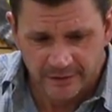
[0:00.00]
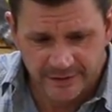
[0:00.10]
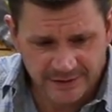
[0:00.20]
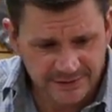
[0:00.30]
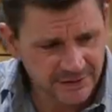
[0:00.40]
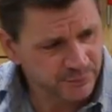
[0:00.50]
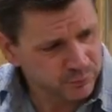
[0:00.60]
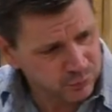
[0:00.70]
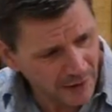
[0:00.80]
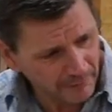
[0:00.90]
This is
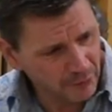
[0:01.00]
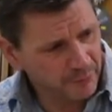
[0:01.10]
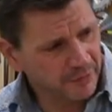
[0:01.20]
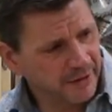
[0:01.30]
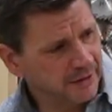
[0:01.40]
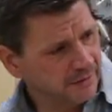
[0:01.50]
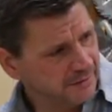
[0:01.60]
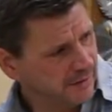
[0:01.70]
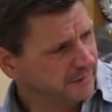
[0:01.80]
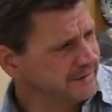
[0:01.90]
probably,
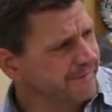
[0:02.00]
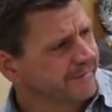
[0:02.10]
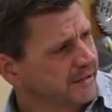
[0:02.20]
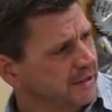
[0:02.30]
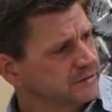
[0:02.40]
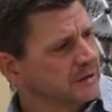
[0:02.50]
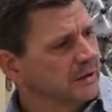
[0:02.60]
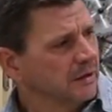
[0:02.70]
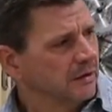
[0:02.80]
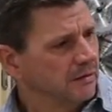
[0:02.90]
oh, it definitely is,
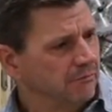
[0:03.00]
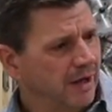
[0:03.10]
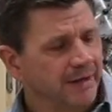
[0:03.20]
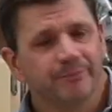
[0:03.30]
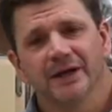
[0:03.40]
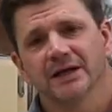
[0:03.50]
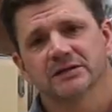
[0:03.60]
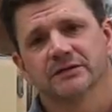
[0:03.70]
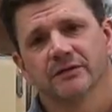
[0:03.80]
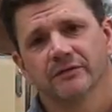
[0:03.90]
my
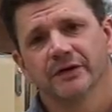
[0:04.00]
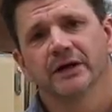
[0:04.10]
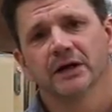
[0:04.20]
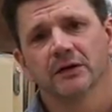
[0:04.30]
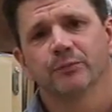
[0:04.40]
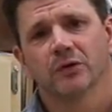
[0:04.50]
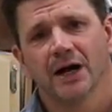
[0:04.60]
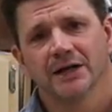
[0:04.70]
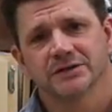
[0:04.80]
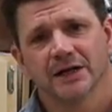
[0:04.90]
biggest veneer
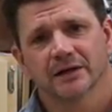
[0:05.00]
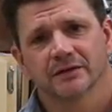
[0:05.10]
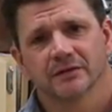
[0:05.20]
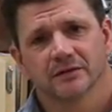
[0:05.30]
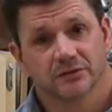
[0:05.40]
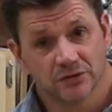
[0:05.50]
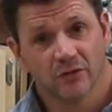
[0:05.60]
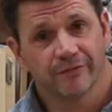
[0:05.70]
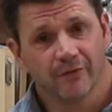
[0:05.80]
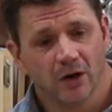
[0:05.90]
project
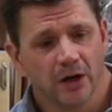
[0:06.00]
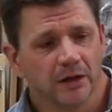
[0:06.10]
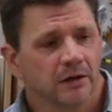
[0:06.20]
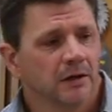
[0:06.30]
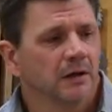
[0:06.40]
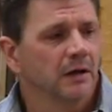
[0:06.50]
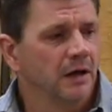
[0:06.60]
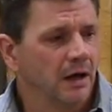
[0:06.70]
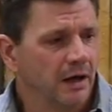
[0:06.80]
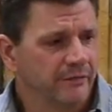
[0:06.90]
so far.
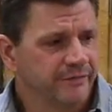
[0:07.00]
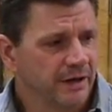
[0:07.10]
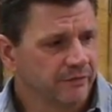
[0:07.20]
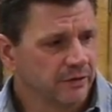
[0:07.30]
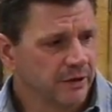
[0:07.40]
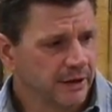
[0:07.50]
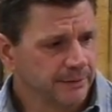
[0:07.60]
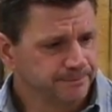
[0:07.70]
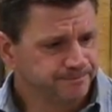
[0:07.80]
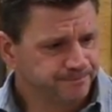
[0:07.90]
I've never,
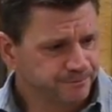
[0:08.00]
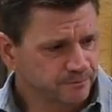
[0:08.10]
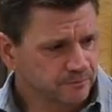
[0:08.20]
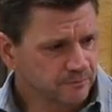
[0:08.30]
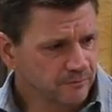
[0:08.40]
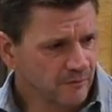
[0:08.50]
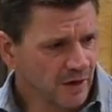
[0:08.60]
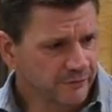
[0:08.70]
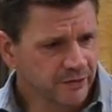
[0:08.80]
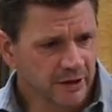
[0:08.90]
um,
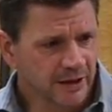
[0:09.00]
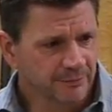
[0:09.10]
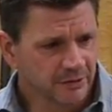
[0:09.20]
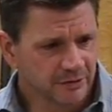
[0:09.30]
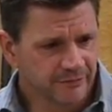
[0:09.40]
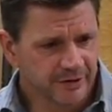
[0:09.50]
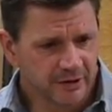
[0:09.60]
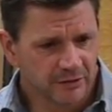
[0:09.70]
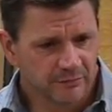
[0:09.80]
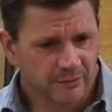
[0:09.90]
I've done a couple of
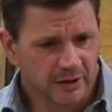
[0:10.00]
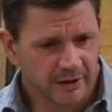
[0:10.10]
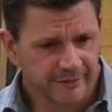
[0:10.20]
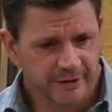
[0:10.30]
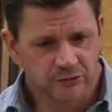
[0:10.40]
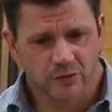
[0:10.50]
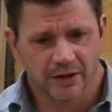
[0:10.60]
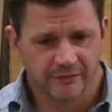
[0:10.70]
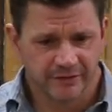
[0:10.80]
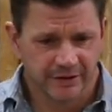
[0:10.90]
veneer uh, things where
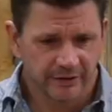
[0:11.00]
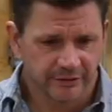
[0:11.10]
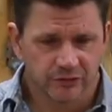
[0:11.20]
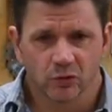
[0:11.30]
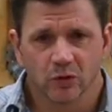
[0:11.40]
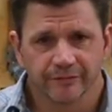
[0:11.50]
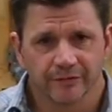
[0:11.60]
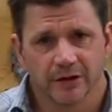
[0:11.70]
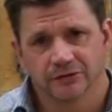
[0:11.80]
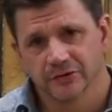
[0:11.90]
I veneer the door
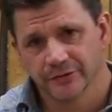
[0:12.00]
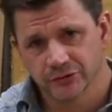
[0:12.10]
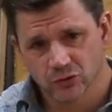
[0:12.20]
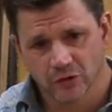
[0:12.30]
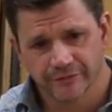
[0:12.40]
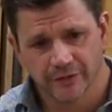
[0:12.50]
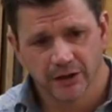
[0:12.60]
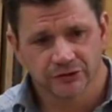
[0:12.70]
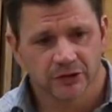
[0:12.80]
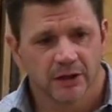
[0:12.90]
fronts or the drawer
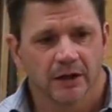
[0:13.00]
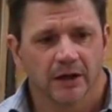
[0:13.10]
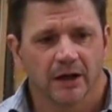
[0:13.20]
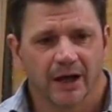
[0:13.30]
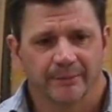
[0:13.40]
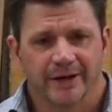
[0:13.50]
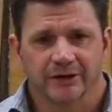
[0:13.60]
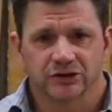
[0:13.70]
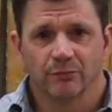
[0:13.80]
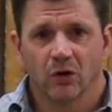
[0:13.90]
fronts. I made
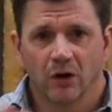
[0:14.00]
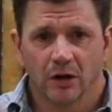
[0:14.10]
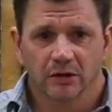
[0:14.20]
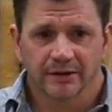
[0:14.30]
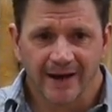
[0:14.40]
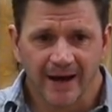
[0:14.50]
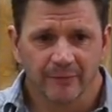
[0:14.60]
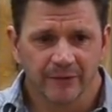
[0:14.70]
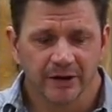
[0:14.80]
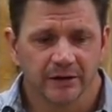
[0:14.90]
a small
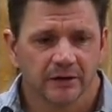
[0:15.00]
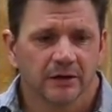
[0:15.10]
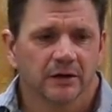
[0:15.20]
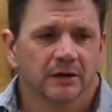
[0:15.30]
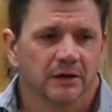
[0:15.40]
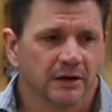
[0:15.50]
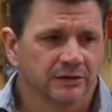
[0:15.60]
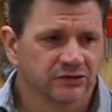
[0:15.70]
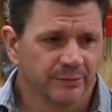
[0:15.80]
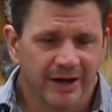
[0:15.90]
cabinet, uh,
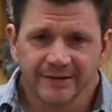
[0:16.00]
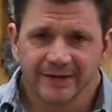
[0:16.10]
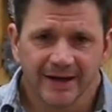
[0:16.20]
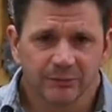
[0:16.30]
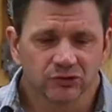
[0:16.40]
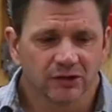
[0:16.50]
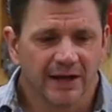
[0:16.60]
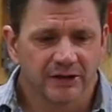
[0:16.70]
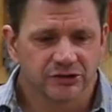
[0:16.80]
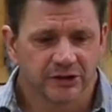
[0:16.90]
some end tables
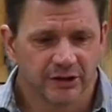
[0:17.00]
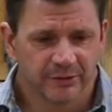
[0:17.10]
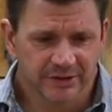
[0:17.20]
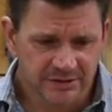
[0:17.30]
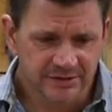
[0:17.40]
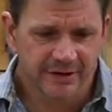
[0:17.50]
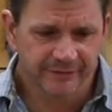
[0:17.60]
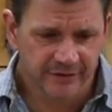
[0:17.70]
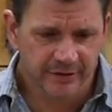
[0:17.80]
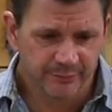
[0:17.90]
last year, but this is
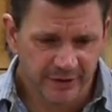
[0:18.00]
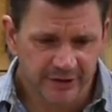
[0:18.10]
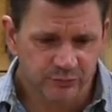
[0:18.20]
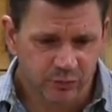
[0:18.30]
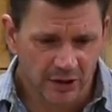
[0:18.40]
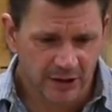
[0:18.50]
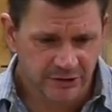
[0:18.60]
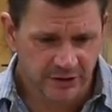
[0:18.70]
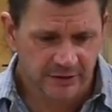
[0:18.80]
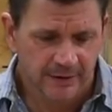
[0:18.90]
definitely the biggest
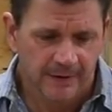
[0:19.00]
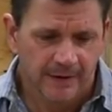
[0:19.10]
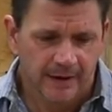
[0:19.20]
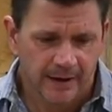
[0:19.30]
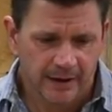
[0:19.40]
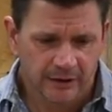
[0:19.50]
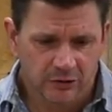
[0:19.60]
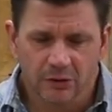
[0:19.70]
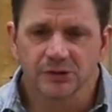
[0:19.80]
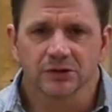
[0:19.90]
project. And
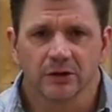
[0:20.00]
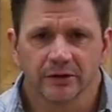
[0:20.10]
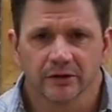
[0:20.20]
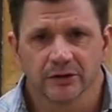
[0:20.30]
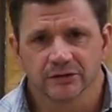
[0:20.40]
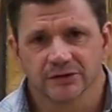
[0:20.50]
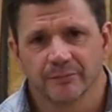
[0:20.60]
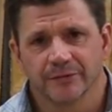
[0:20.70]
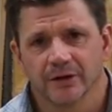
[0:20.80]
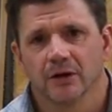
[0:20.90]
you always learn a little
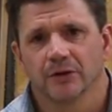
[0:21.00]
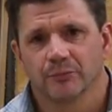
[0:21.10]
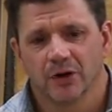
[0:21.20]
something on a